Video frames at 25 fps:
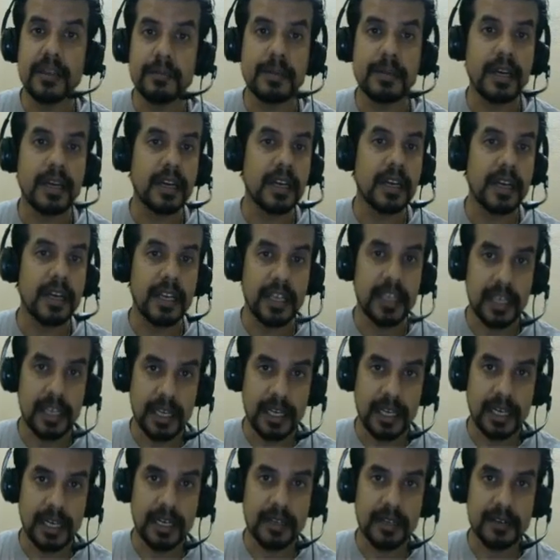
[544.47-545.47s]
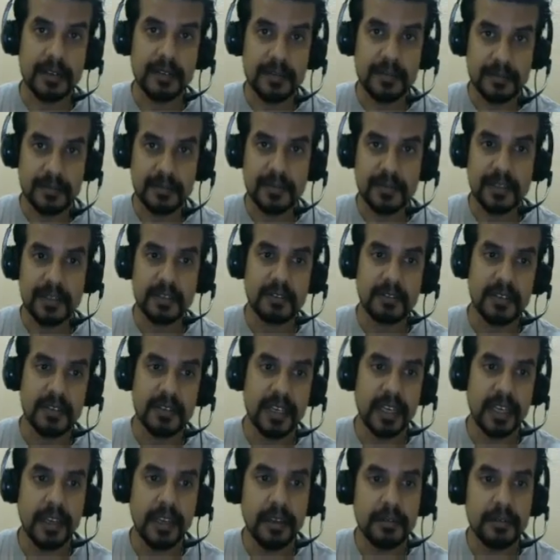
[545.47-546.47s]
a remarketing ad,
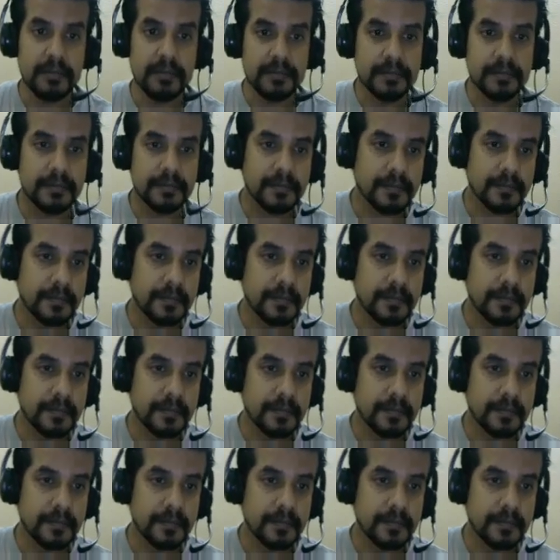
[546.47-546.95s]
okay?